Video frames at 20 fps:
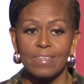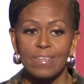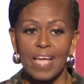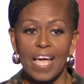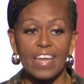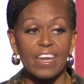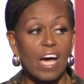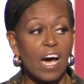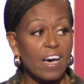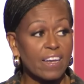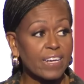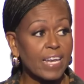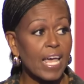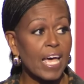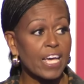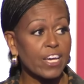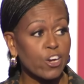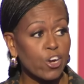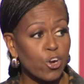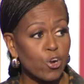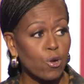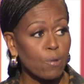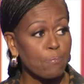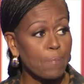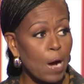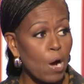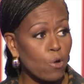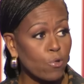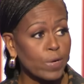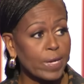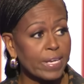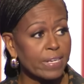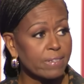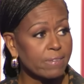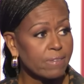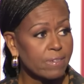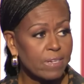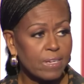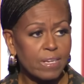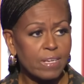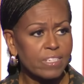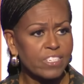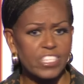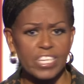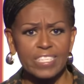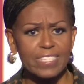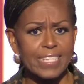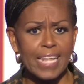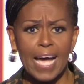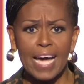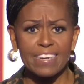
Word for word: And unlike her opponent, she's